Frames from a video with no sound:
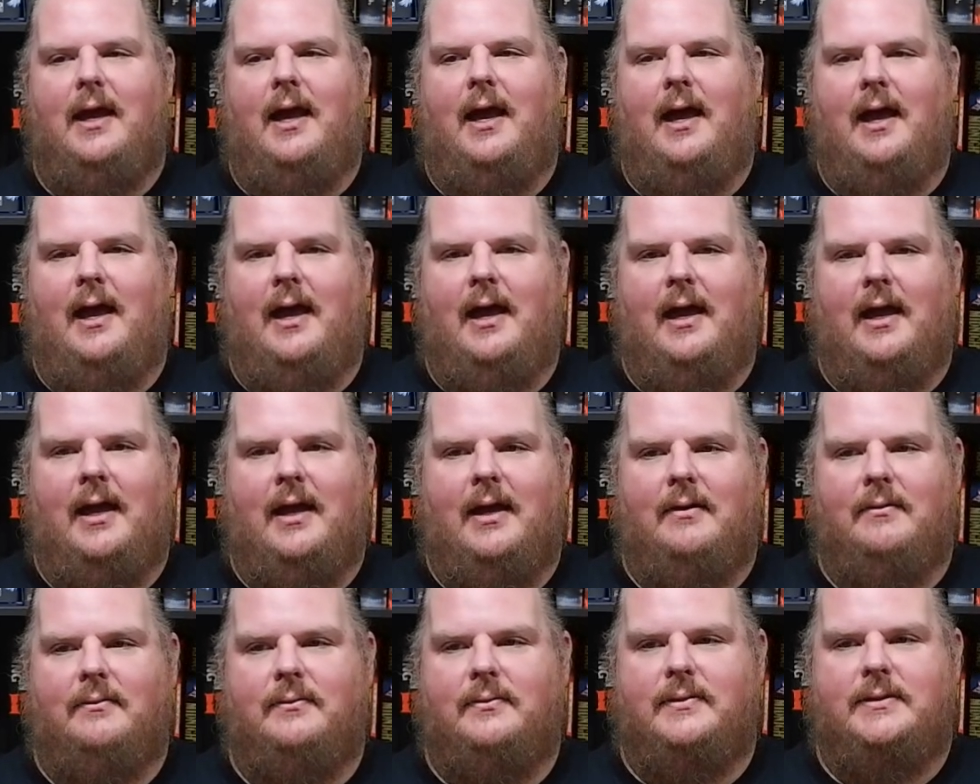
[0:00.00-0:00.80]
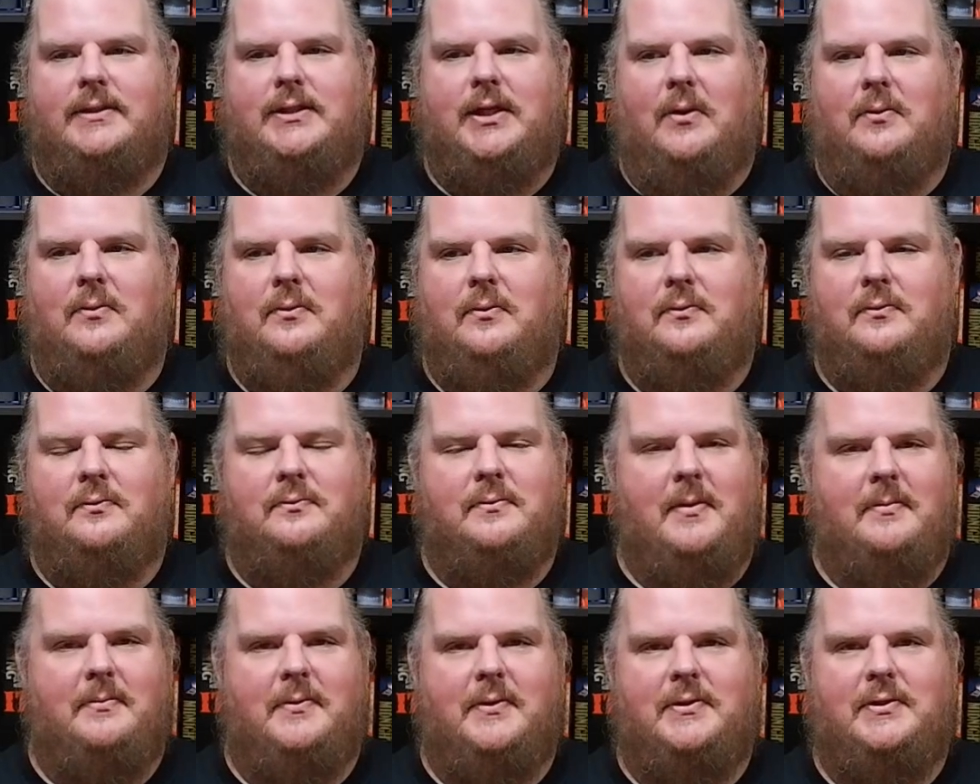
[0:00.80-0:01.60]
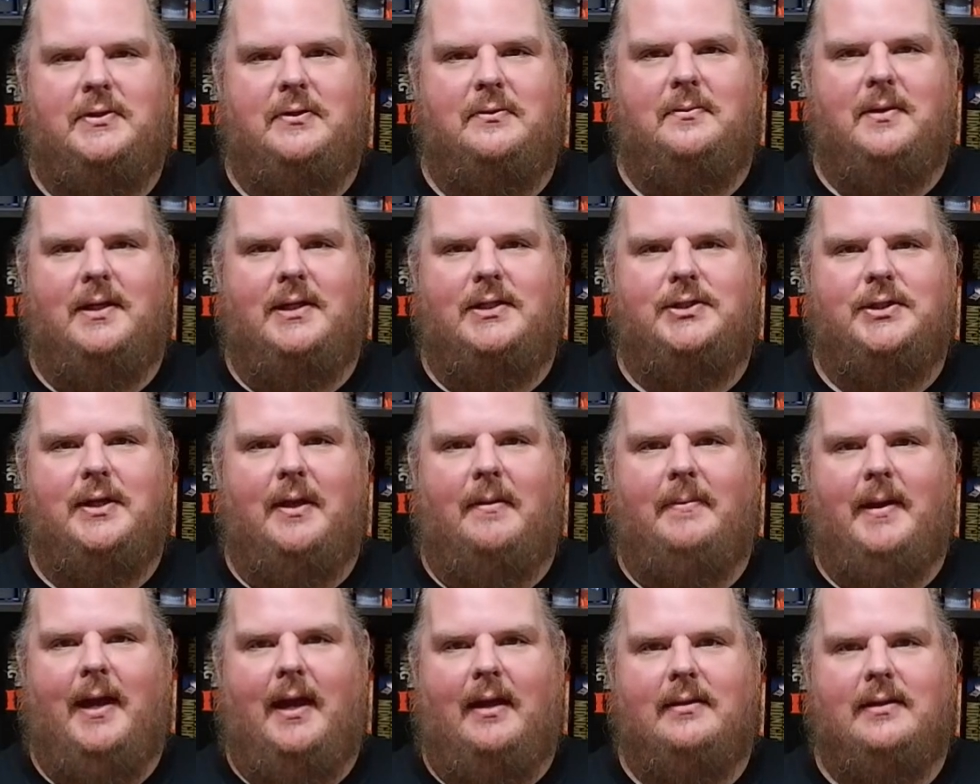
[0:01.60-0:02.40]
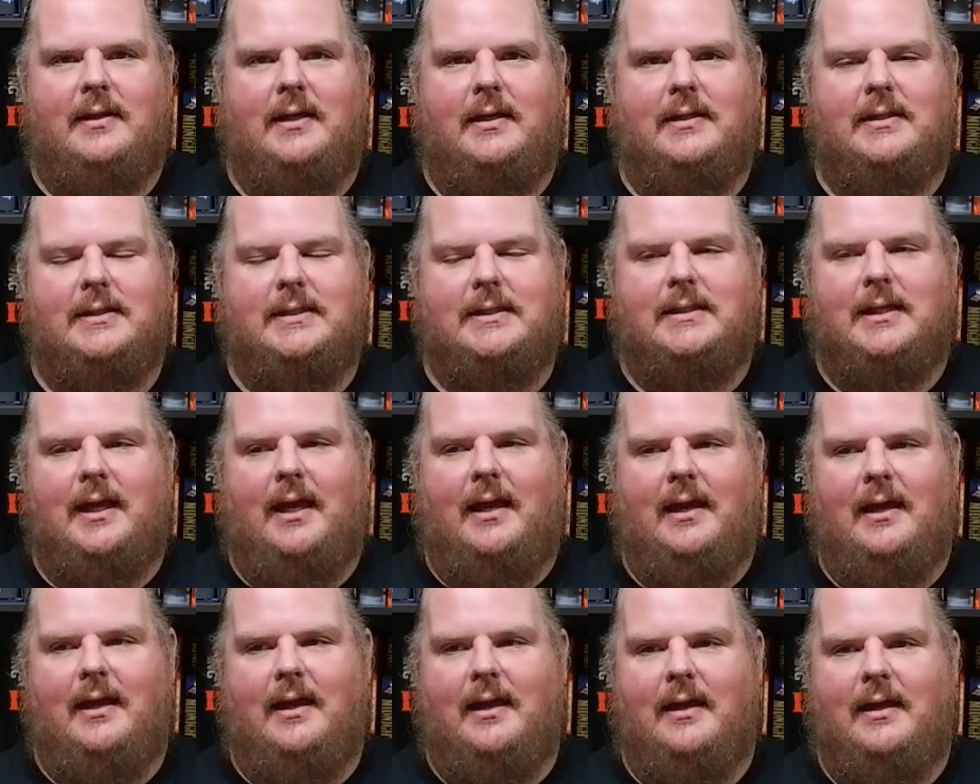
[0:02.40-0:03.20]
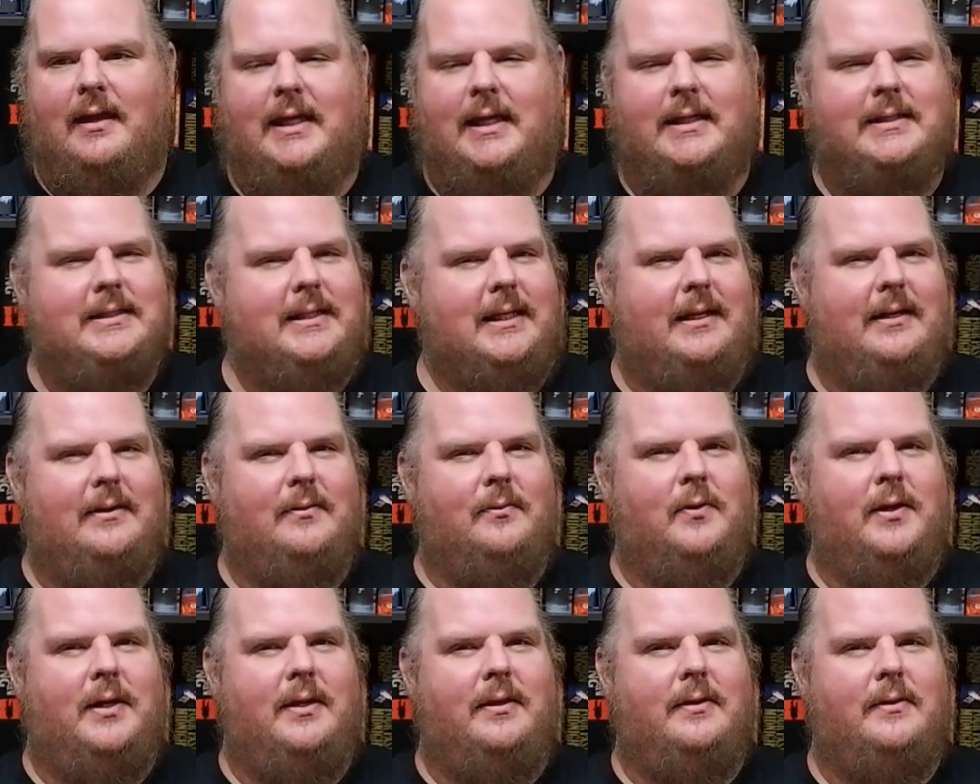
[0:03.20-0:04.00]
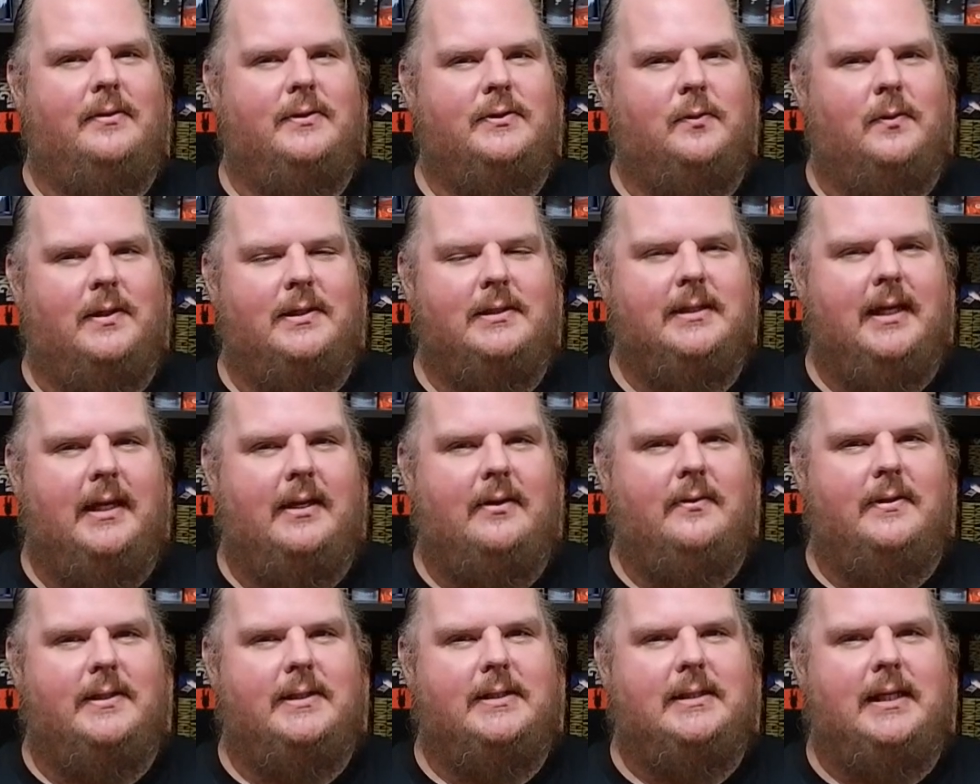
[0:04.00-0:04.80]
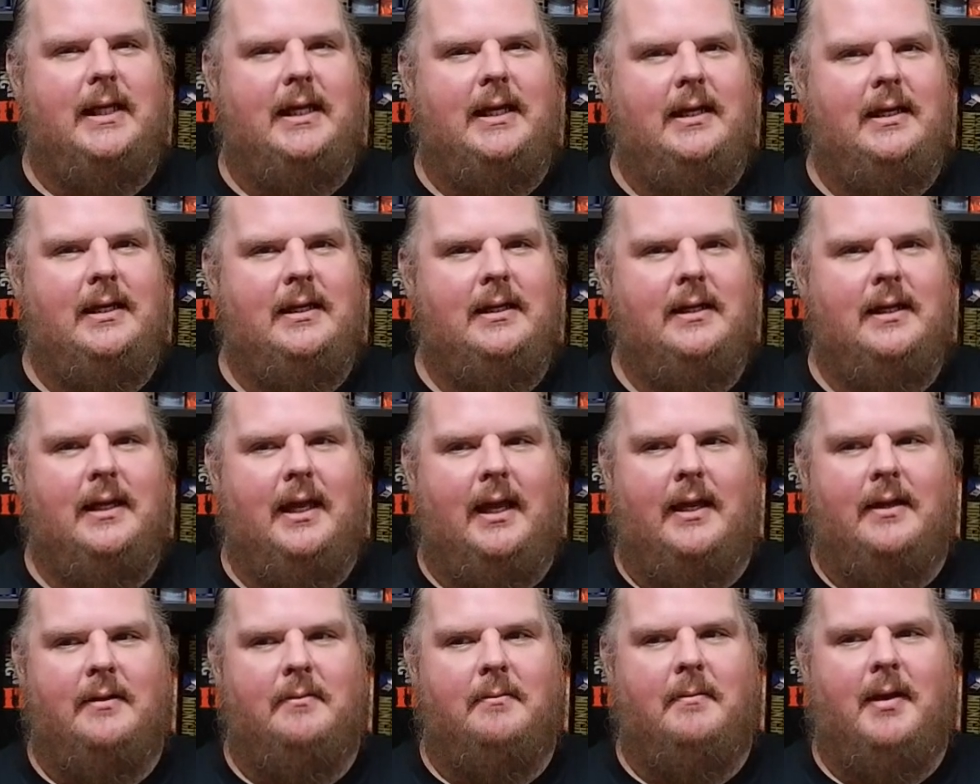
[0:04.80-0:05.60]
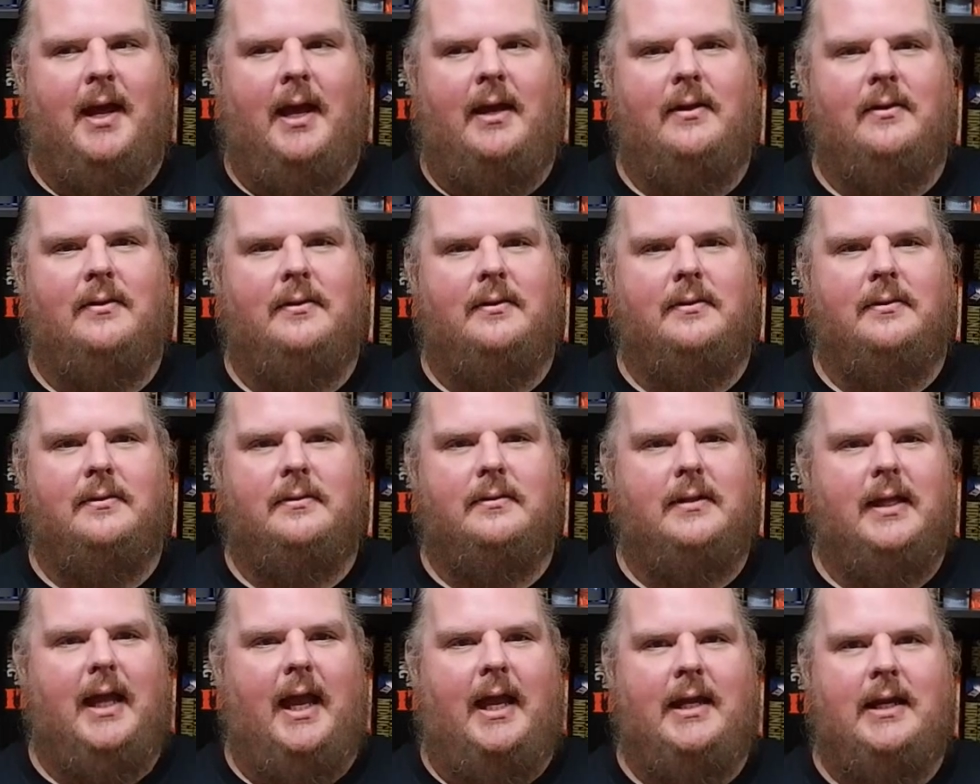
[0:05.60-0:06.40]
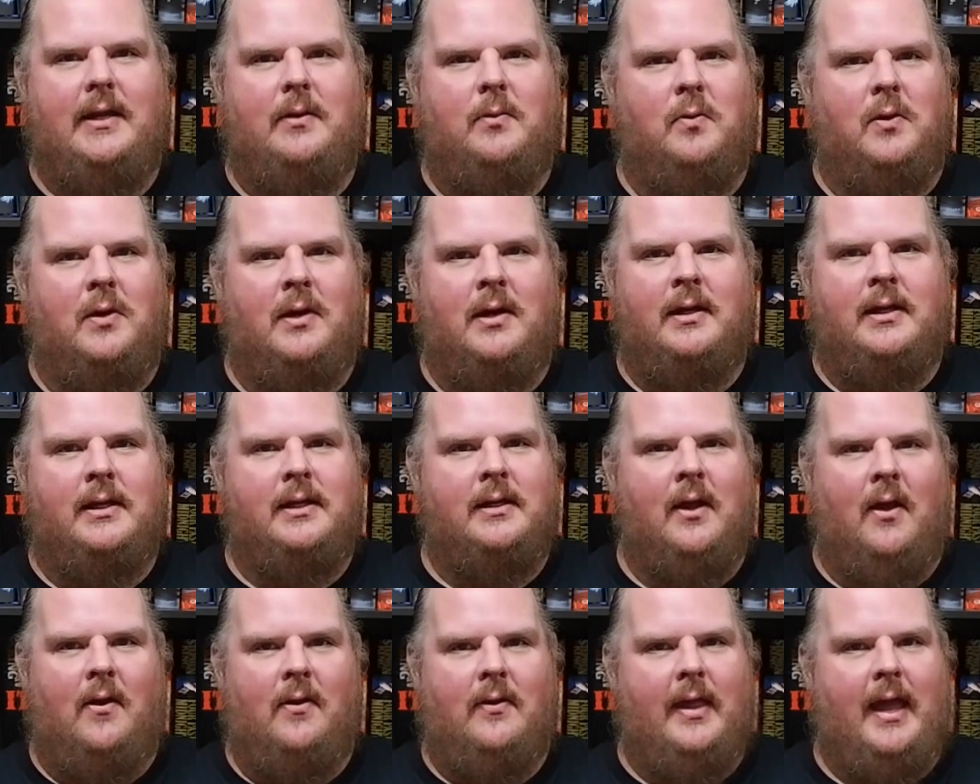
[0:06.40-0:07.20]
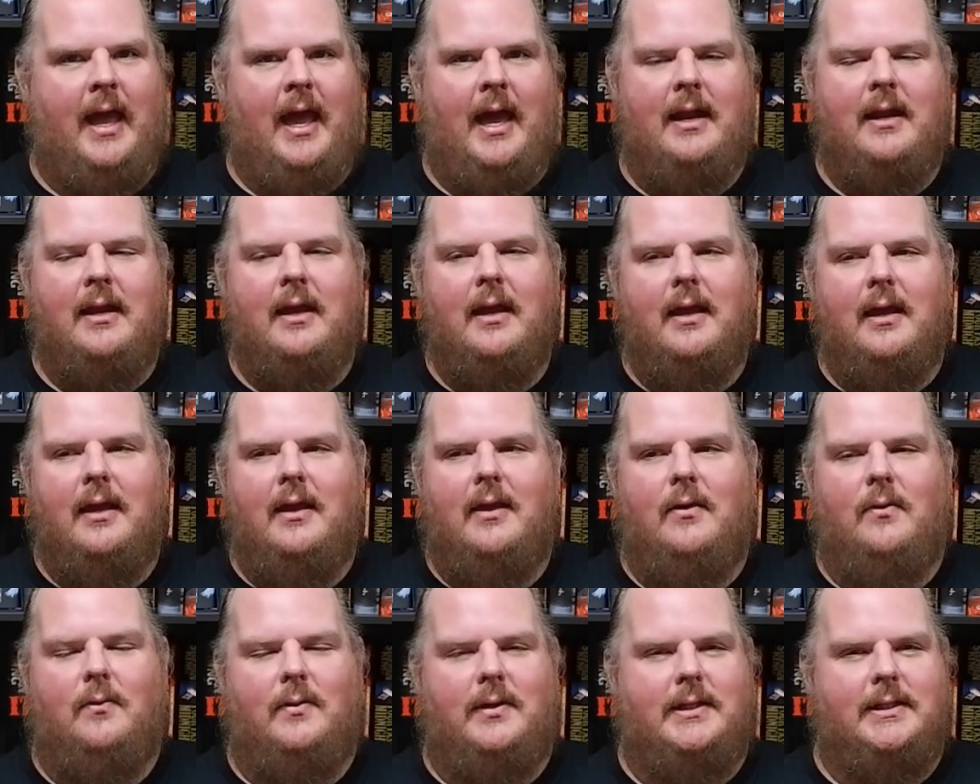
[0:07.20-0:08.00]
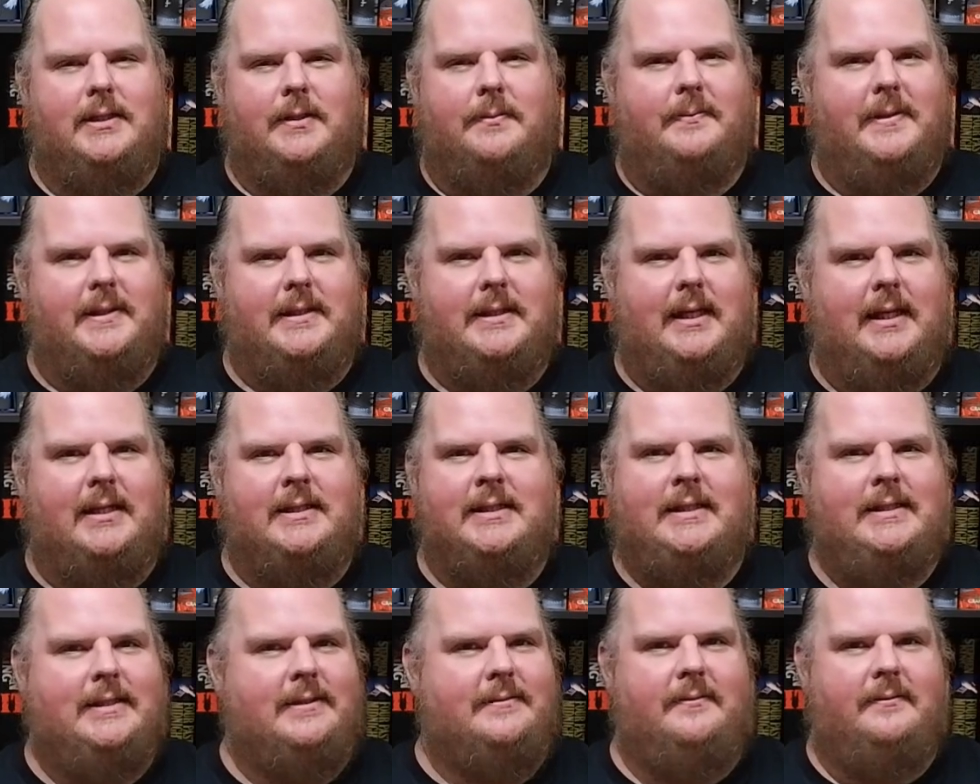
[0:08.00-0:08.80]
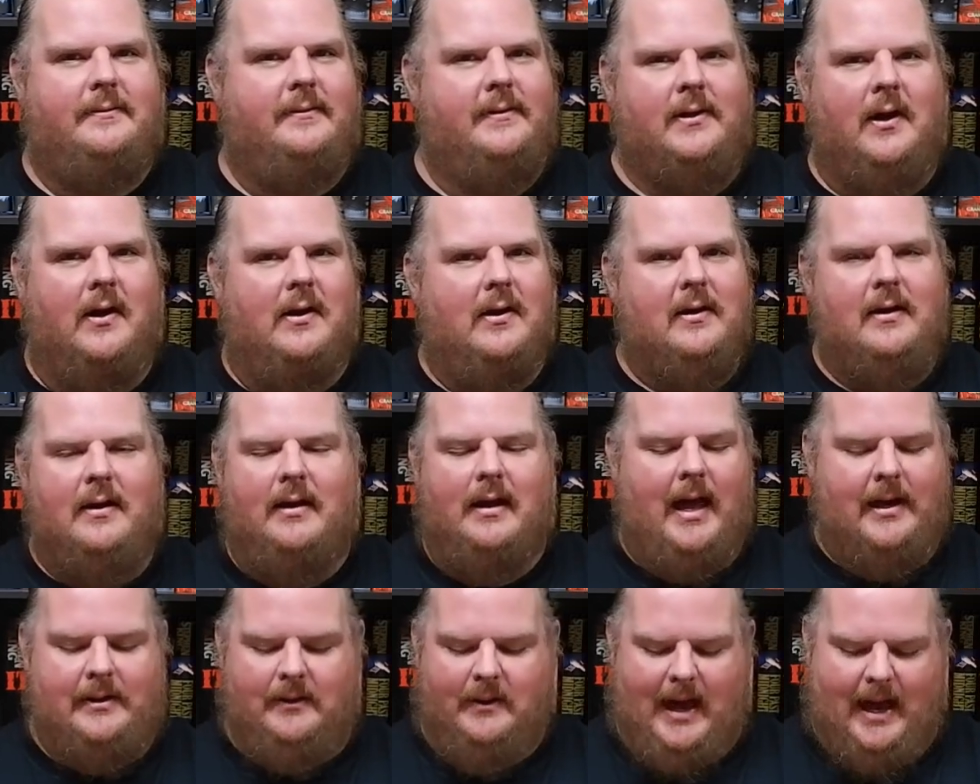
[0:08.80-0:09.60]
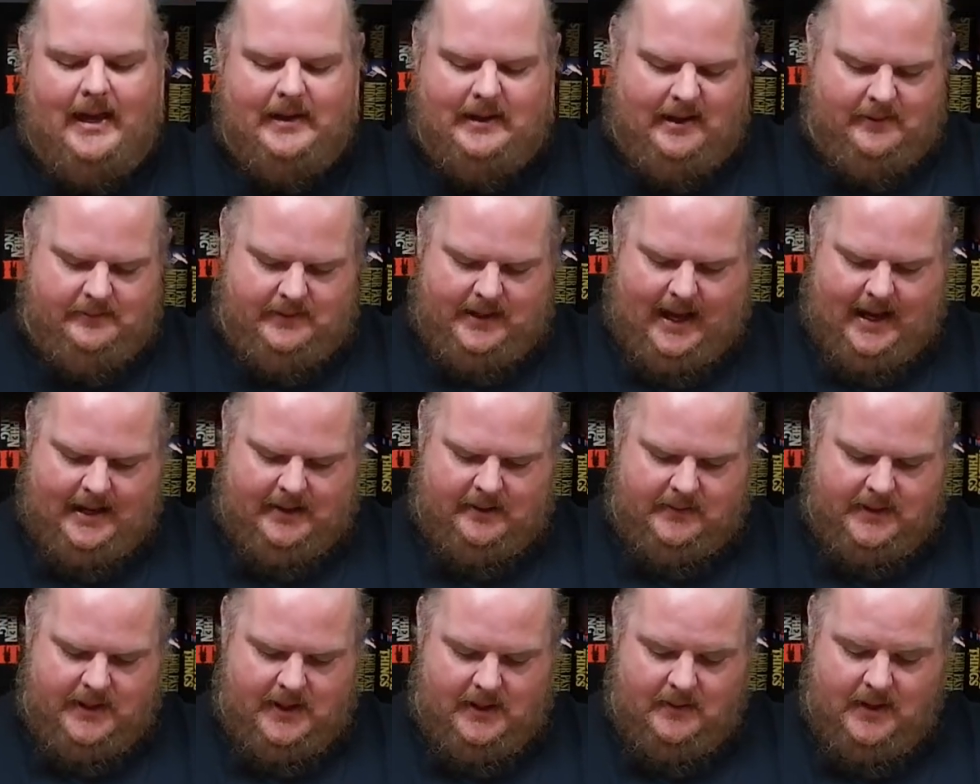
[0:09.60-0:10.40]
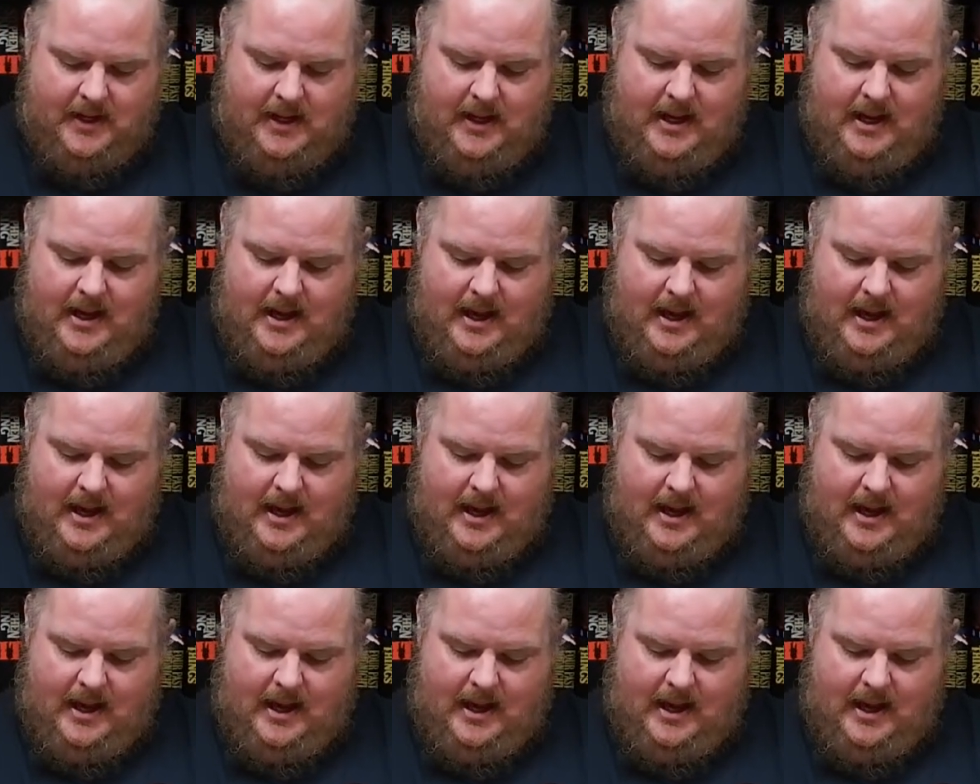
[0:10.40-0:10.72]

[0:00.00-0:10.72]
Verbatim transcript: But don't remember too much about this. Is it one of those ones like Christine and Mile 81 and all that was possessed car? I don't know.